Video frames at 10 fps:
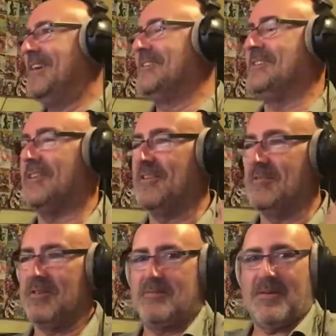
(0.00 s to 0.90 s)
Because
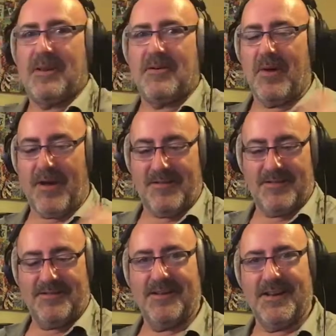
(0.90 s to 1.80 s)
you'd be like
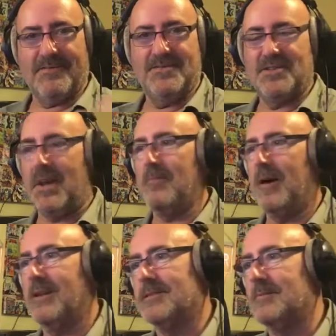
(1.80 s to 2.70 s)
wearing,
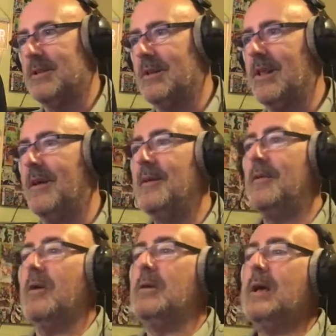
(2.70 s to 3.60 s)
chainmail or something like that.
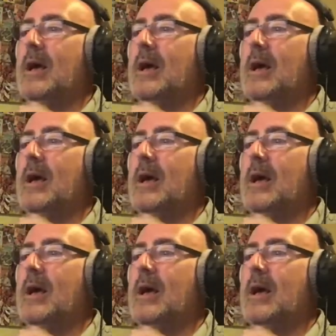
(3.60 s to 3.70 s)
No.